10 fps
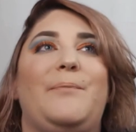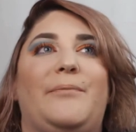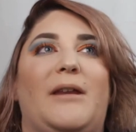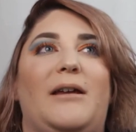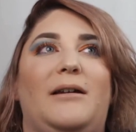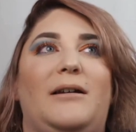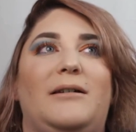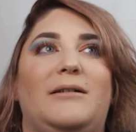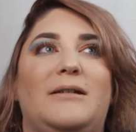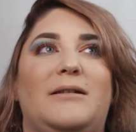It
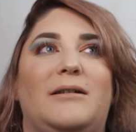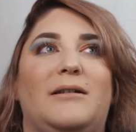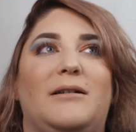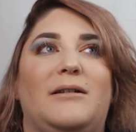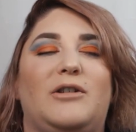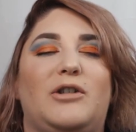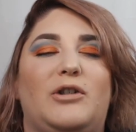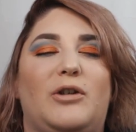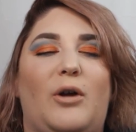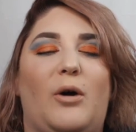is
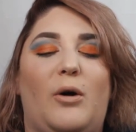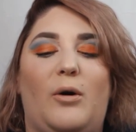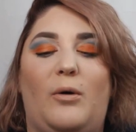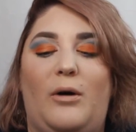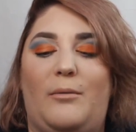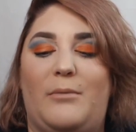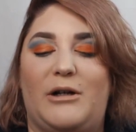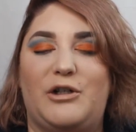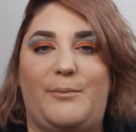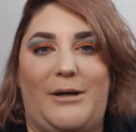so
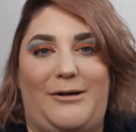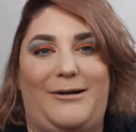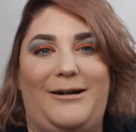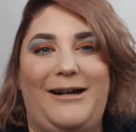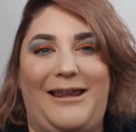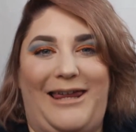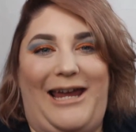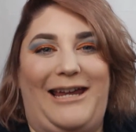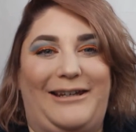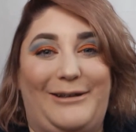much better
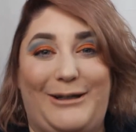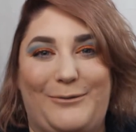than liquid